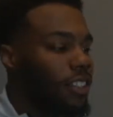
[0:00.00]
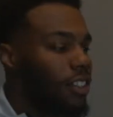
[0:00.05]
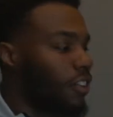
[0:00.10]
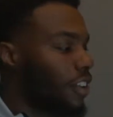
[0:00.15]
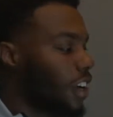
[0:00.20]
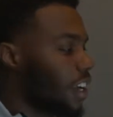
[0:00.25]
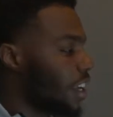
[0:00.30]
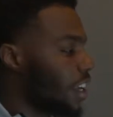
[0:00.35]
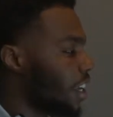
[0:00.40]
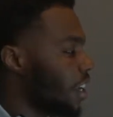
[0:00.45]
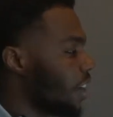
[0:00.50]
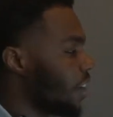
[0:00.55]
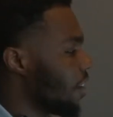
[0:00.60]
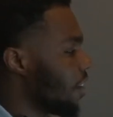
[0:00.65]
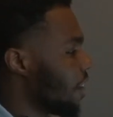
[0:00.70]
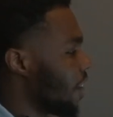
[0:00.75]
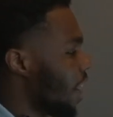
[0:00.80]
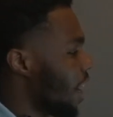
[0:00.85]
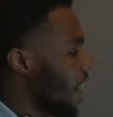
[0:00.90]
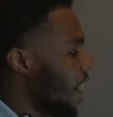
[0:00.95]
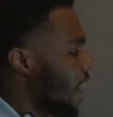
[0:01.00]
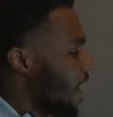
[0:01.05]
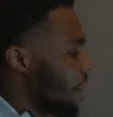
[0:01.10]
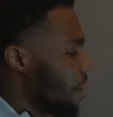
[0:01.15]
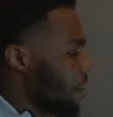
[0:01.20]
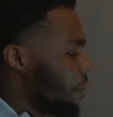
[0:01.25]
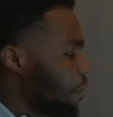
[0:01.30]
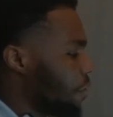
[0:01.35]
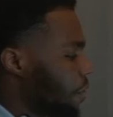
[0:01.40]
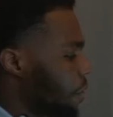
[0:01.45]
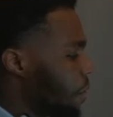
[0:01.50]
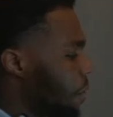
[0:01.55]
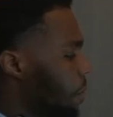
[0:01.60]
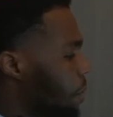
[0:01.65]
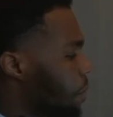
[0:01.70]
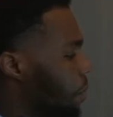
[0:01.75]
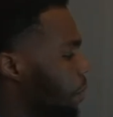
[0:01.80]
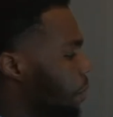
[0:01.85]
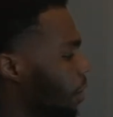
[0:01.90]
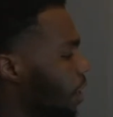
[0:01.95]
So right here, I have
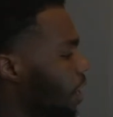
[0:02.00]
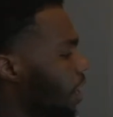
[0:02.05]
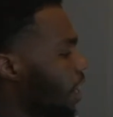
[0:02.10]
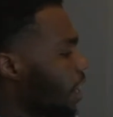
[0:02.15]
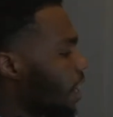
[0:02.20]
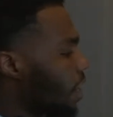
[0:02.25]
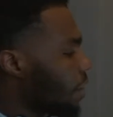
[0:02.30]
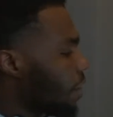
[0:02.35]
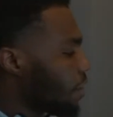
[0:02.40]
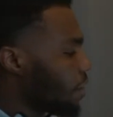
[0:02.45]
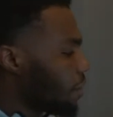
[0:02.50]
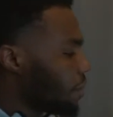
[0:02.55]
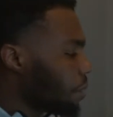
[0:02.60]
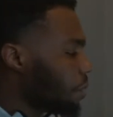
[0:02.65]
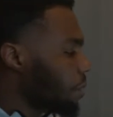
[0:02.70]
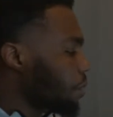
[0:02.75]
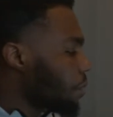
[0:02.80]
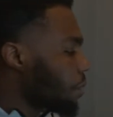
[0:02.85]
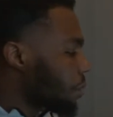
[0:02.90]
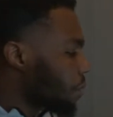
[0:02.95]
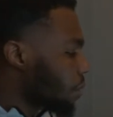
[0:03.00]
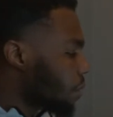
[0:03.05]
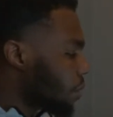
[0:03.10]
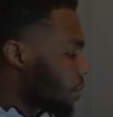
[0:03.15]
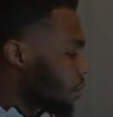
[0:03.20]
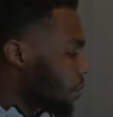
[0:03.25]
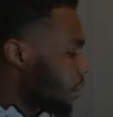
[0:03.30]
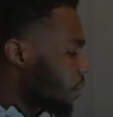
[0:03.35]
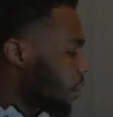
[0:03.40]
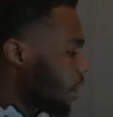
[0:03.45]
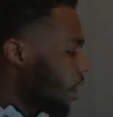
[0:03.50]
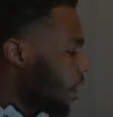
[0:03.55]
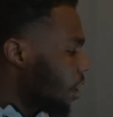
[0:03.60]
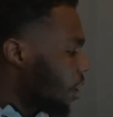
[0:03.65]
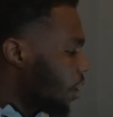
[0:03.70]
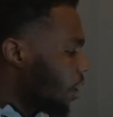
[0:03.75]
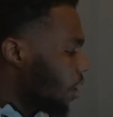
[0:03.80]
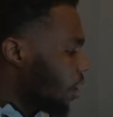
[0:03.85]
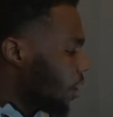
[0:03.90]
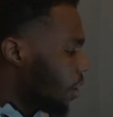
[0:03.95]
pray,
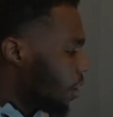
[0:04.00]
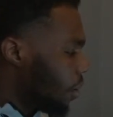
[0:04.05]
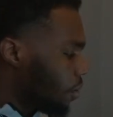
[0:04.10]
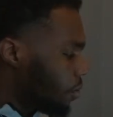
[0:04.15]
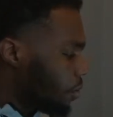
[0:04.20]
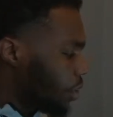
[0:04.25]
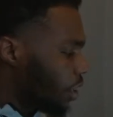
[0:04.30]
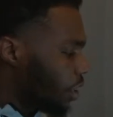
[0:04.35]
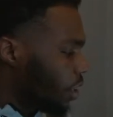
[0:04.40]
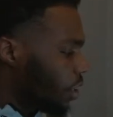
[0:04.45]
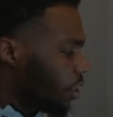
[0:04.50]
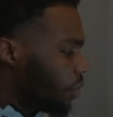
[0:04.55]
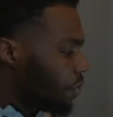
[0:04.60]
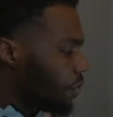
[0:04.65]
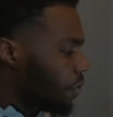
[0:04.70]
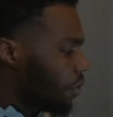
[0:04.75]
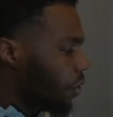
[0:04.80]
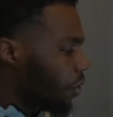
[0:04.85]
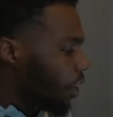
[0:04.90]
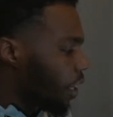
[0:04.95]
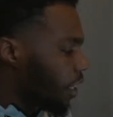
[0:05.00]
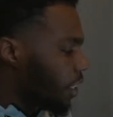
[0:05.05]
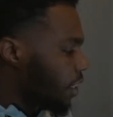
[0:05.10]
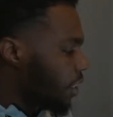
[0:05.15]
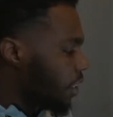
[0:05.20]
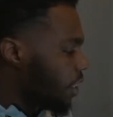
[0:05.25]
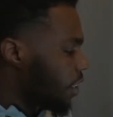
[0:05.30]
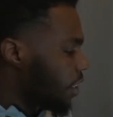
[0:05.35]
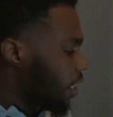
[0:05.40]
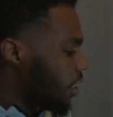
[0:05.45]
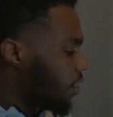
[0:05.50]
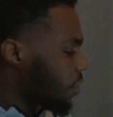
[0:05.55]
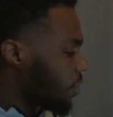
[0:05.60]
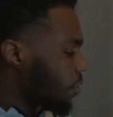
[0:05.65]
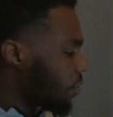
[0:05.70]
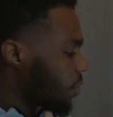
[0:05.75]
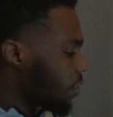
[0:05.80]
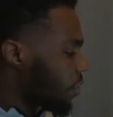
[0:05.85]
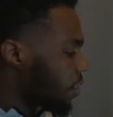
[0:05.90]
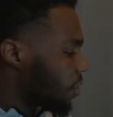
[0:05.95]
uh, relearn Forex and
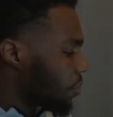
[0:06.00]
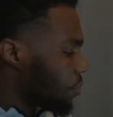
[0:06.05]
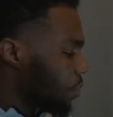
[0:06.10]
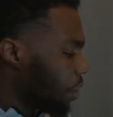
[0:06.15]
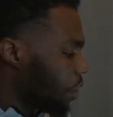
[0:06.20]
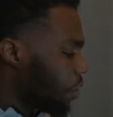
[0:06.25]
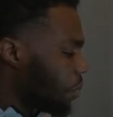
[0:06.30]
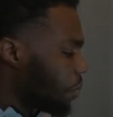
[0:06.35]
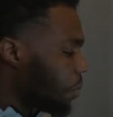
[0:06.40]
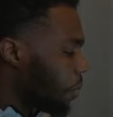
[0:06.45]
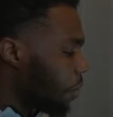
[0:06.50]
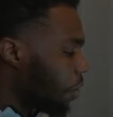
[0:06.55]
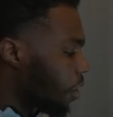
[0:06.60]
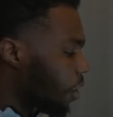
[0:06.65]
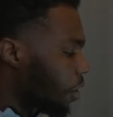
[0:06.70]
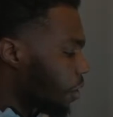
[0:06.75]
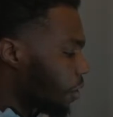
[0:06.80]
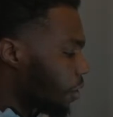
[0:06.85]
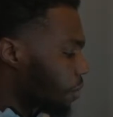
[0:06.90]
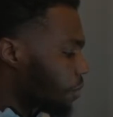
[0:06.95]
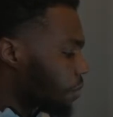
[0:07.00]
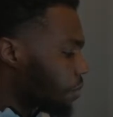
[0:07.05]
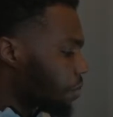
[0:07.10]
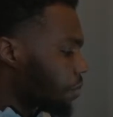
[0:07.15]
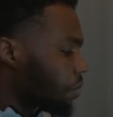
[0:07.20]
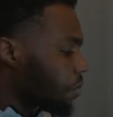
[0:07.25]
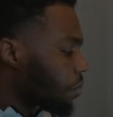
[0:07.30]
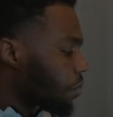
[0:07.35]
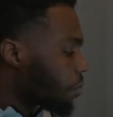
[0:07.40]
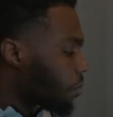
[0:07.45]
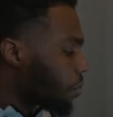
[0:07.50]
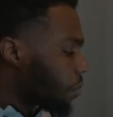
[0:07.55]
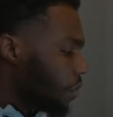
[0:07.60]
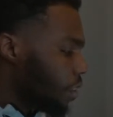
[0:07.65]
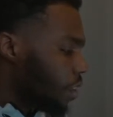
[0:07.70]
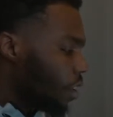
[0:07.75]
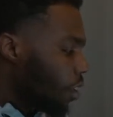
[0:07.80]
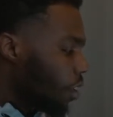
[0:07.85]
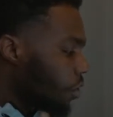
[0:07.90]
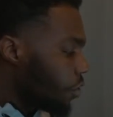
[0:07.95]
signals, read a book,
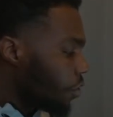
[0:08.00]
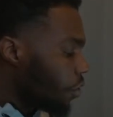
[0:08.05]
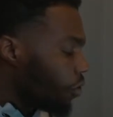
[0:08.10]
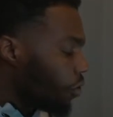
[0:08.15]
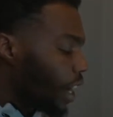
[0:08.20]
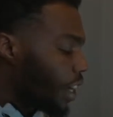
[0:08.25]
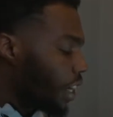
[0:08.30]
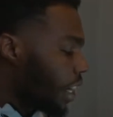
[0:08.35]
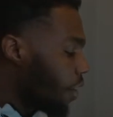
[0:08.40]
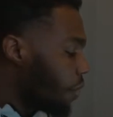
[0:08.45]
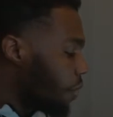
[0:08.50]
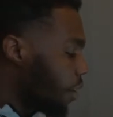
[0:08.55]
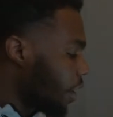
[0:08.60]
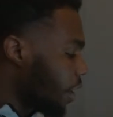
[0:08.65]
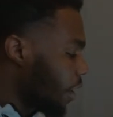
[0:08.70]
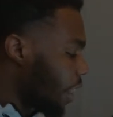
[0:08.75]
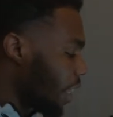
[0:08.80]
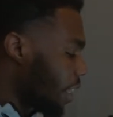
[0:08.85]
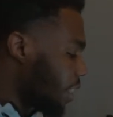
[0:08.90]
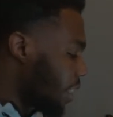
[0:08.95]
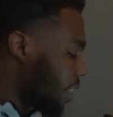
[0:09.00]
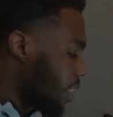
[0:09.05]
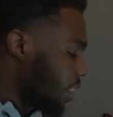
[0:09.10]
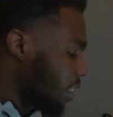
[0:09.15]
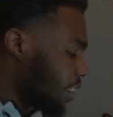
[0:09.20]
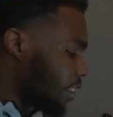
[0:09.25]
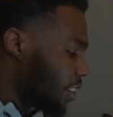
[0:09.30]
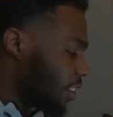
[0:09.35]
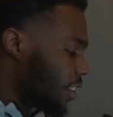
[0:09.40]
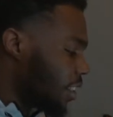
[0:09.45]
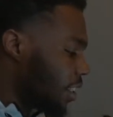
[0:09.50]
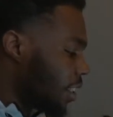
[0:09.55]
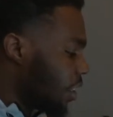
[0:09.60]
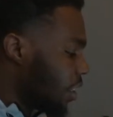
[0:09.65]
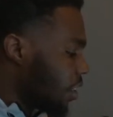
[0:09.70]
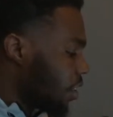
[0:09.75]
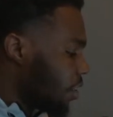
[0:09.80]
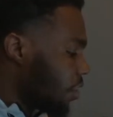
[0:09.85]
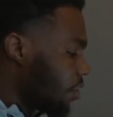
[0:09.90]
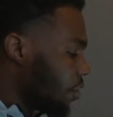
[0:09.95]
you know, write down video ideas,
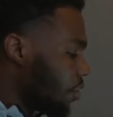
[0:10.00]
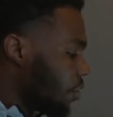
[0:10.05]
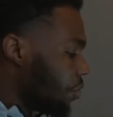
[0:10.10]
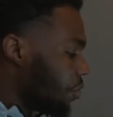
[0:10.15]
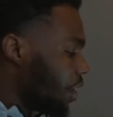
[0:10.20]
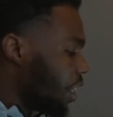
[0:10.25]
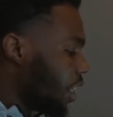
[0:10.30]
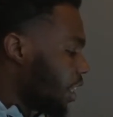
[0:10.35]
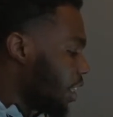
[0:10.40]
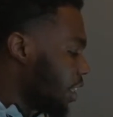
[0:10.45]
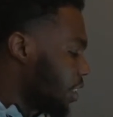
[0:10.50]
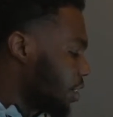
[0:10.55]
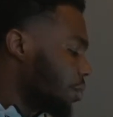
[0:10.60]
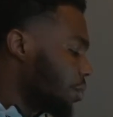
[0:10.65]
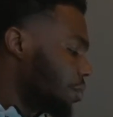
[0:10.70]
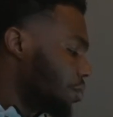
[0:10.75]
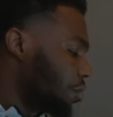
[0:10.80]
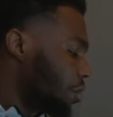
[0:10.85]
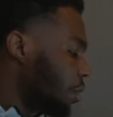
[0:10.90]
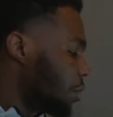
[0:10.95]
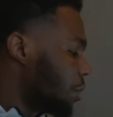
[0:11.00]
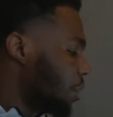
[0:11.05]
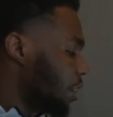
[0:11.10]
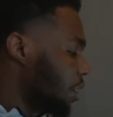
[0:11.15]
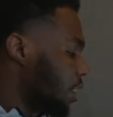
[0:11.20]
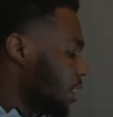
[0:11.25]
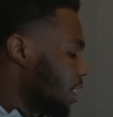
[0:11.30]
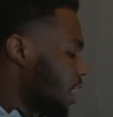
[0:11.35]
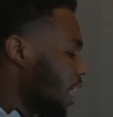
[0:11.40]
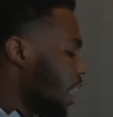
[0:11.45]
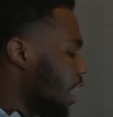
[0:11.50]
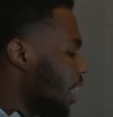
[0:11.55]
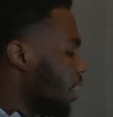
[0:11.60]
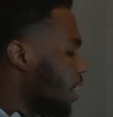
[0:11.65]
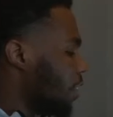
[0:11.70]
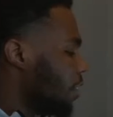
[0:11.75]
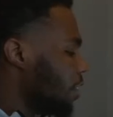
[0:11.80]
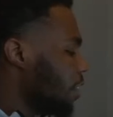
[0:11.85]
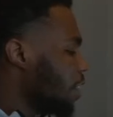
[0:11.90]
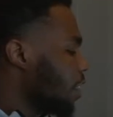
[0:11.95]
you know, read at least two scriptures a
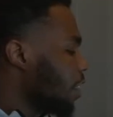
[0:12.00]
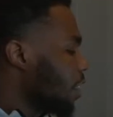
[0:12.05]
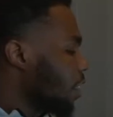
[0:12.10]
day.